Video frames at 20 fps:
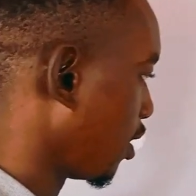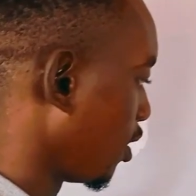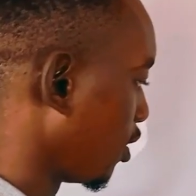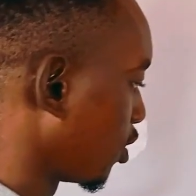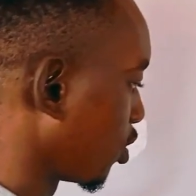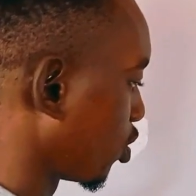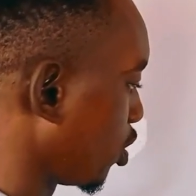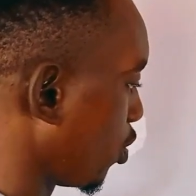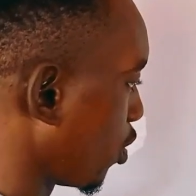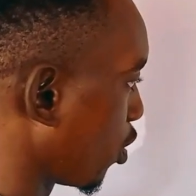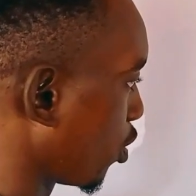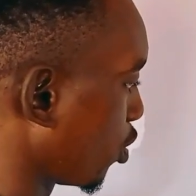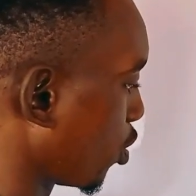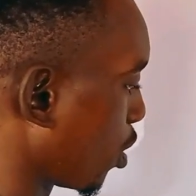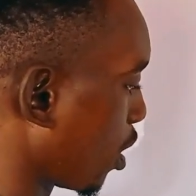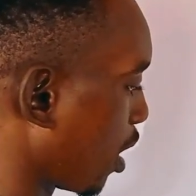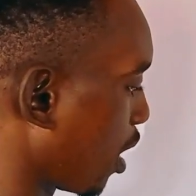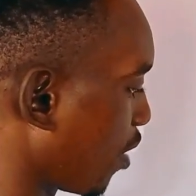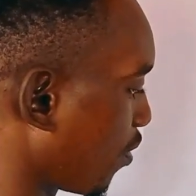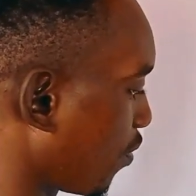So you are going to
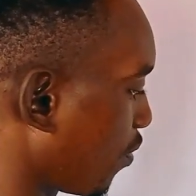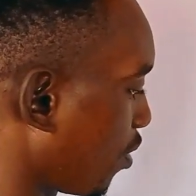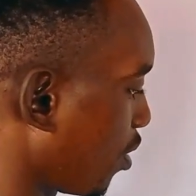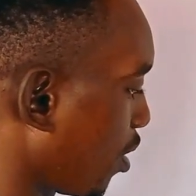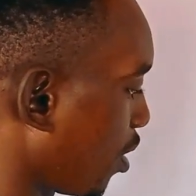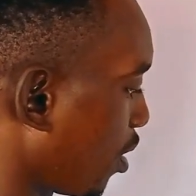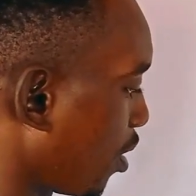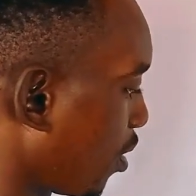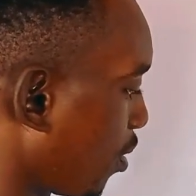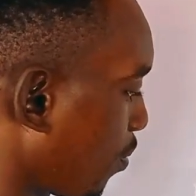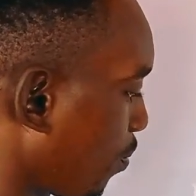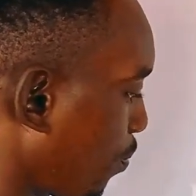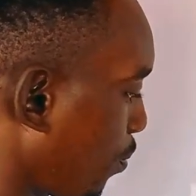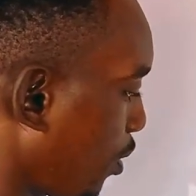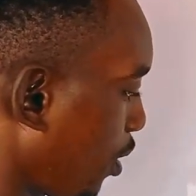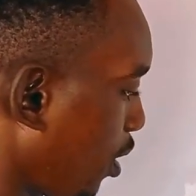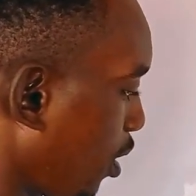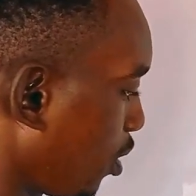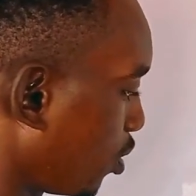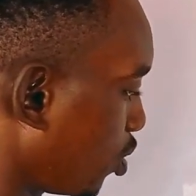have p
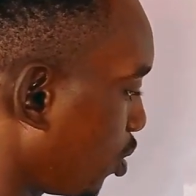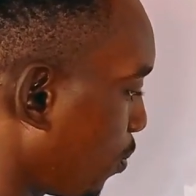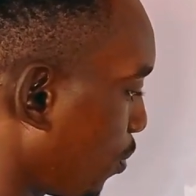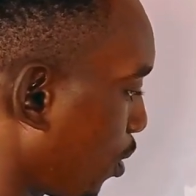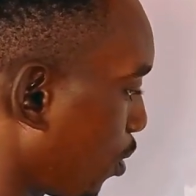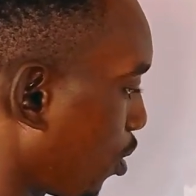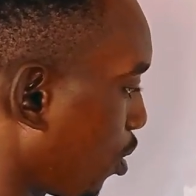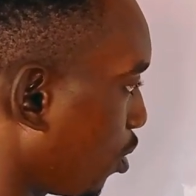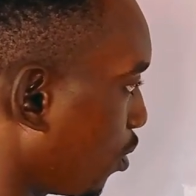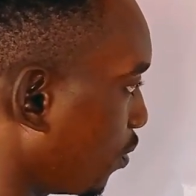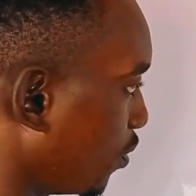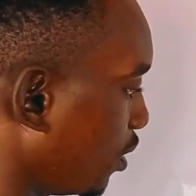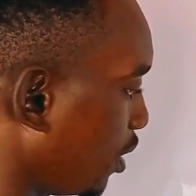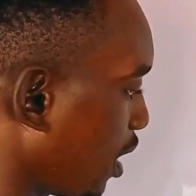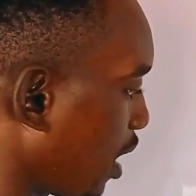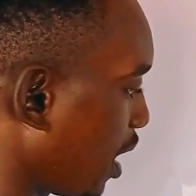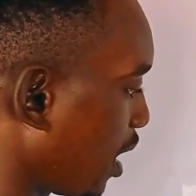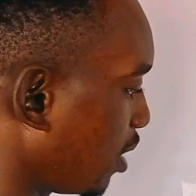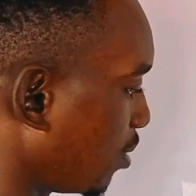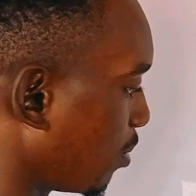to the power of
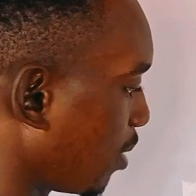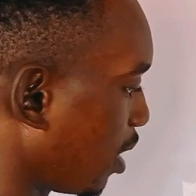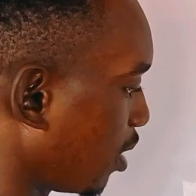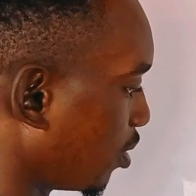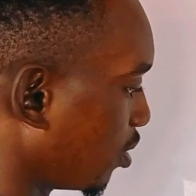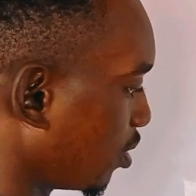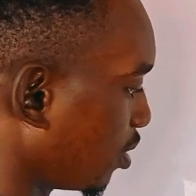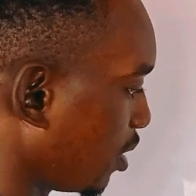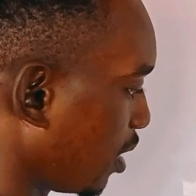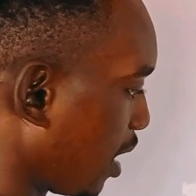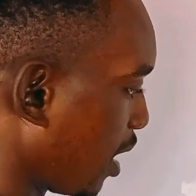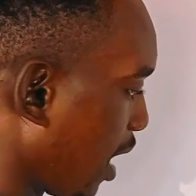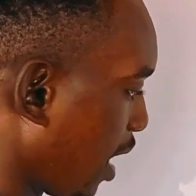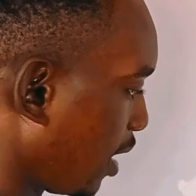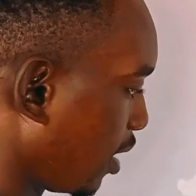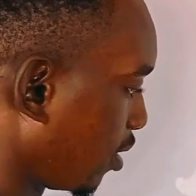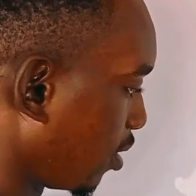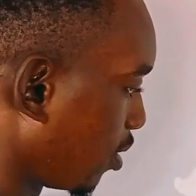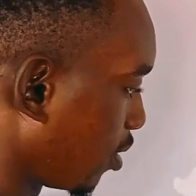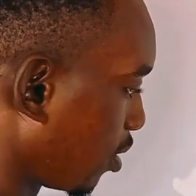9 minus 9.